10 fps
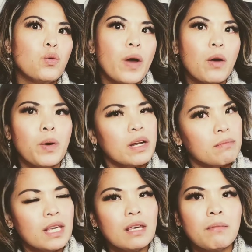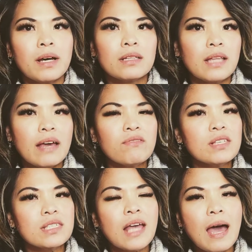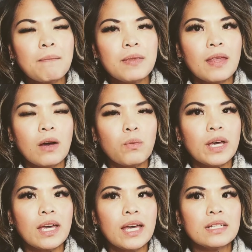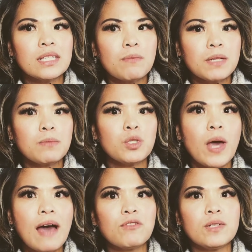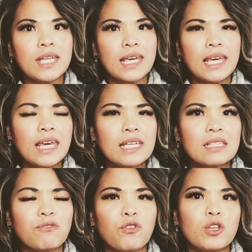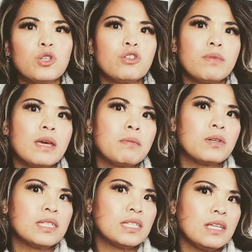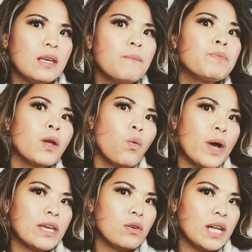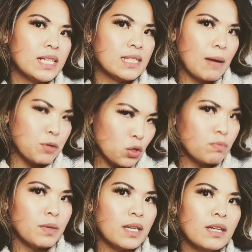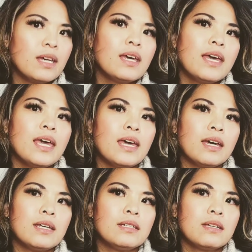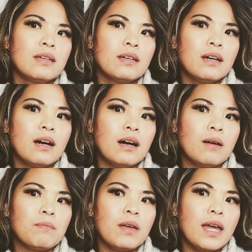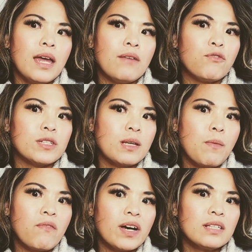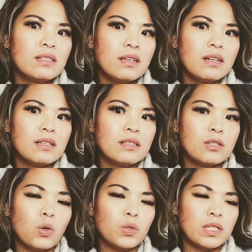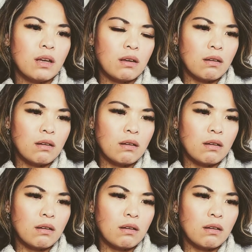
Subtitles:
to where I want to be. But life doesn't happen that way. And sometimes you have to take hits for you to be able to see where your next step should be. And for some of us, it is those